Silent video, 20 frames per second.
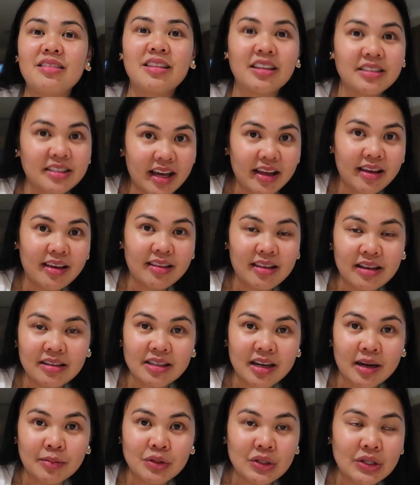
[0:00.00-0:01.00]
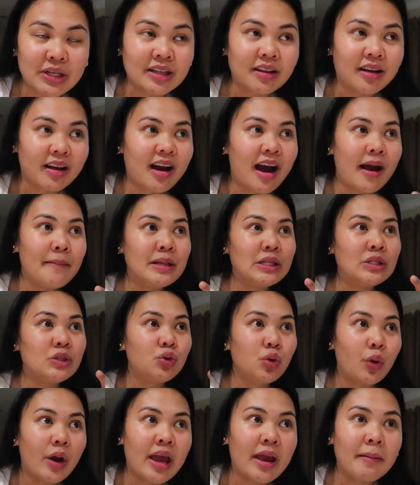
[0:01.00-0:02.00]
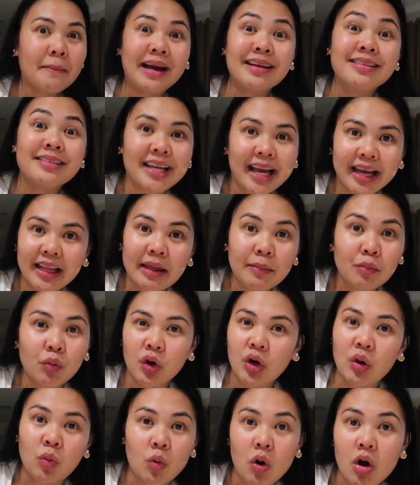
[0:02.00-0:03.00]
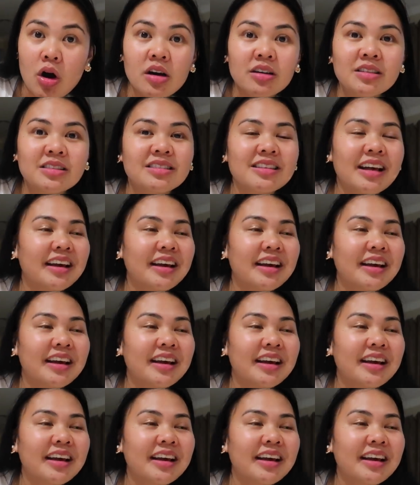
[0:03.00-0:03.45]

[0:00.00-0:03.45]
the daily things that I'm doing. Like, I'm enjoying my daily morning walks.